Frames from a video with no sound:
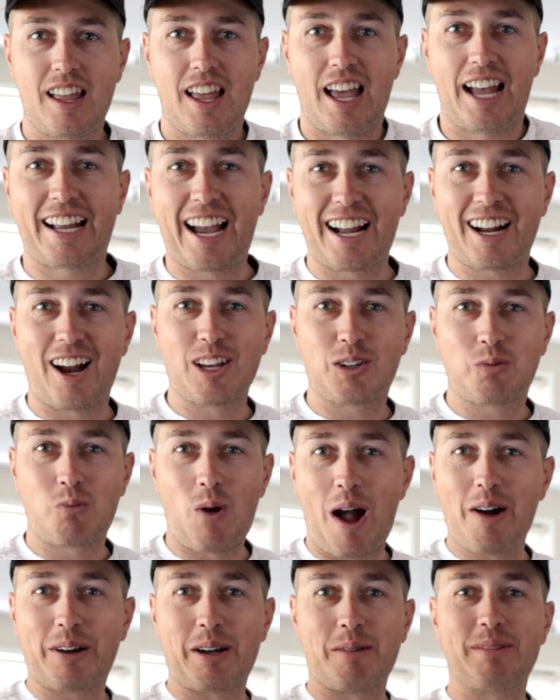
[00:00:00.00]
Okay guys,
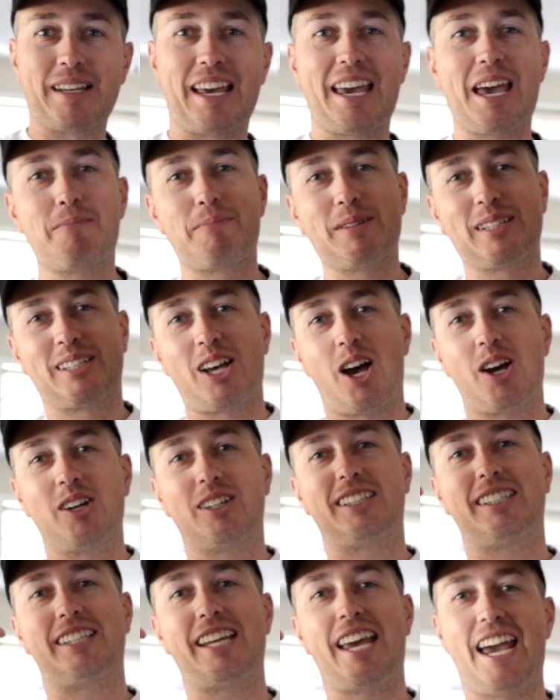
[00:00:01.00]
welcome to
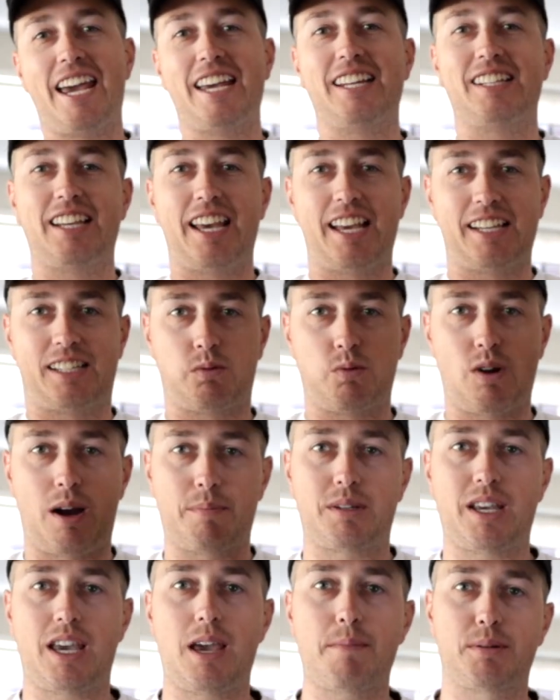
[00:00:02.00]
episode 10. Yes, we're
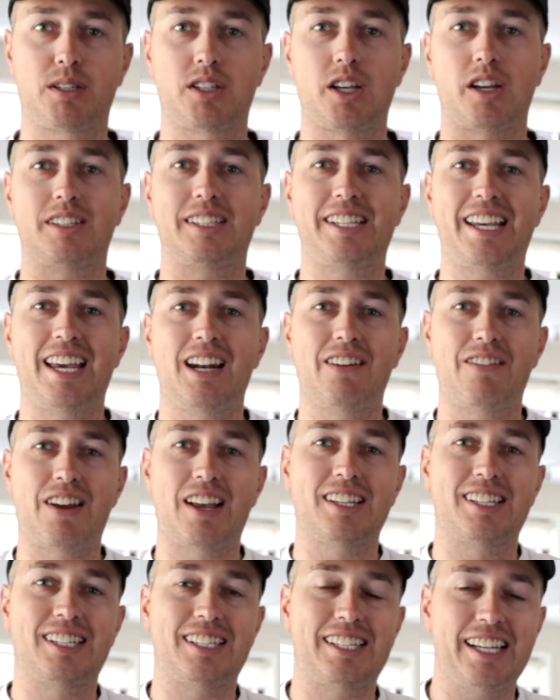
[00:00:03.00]
up to episode 10 of
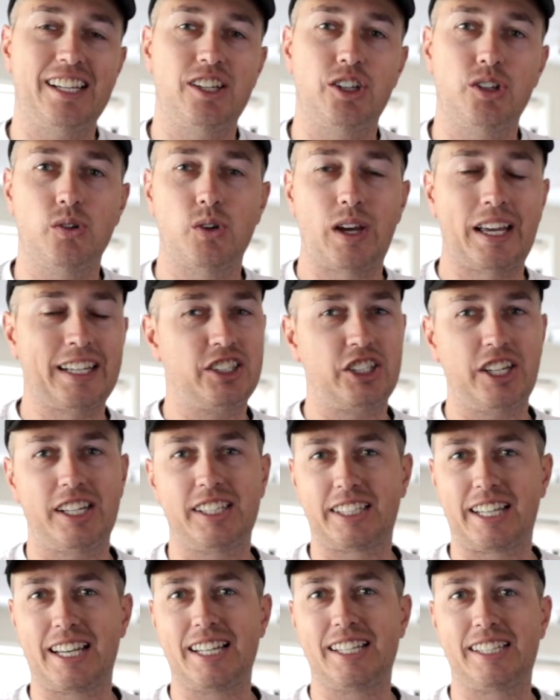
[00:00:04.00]
our Sea-Doo and jet
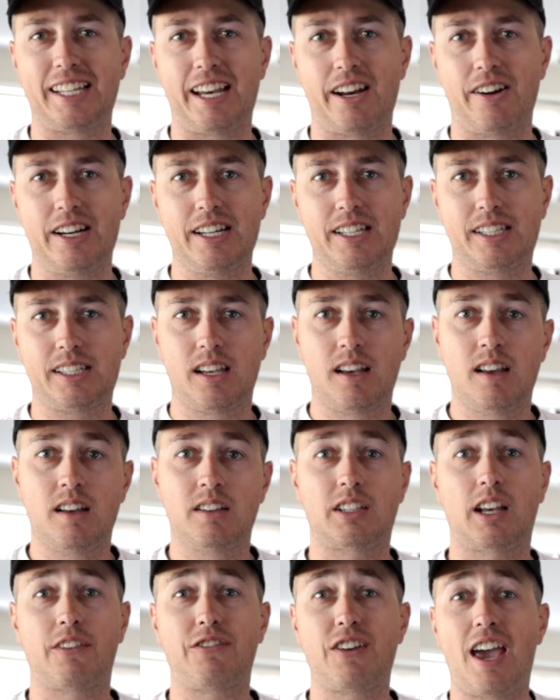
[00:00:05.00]
ski series.
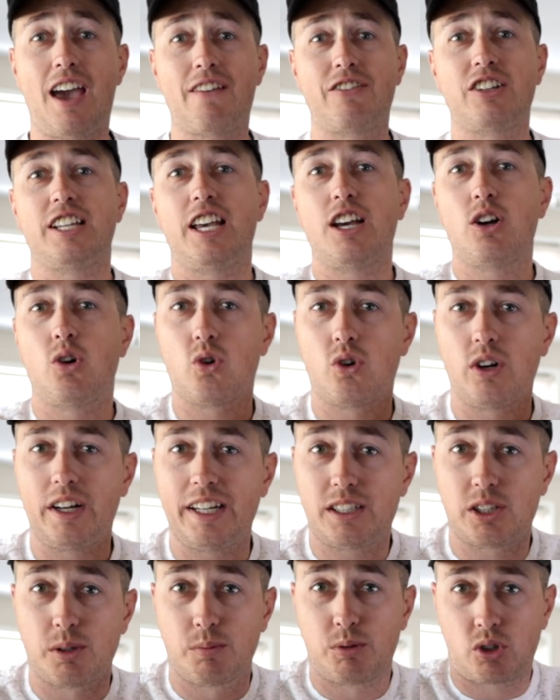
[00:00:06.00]
So if you haven't yet
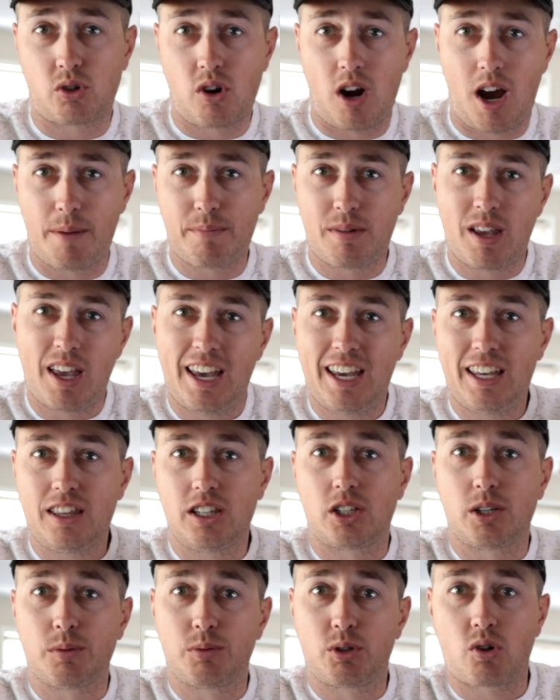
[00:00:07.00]
already subscribed, hit
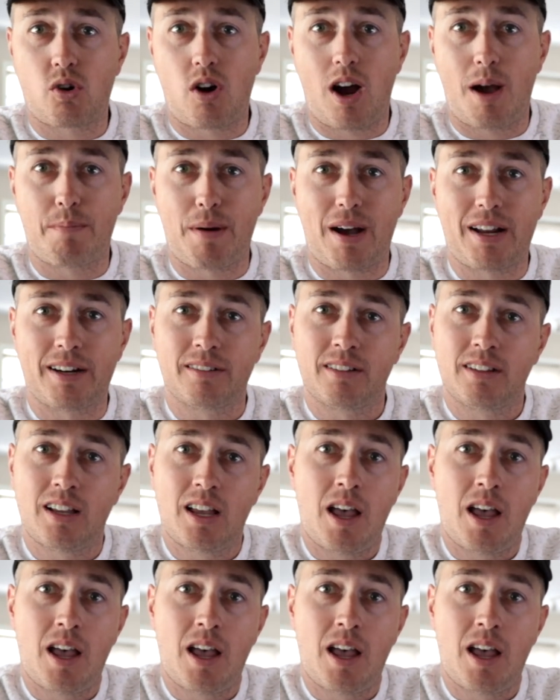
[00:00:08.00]
the subscribe button.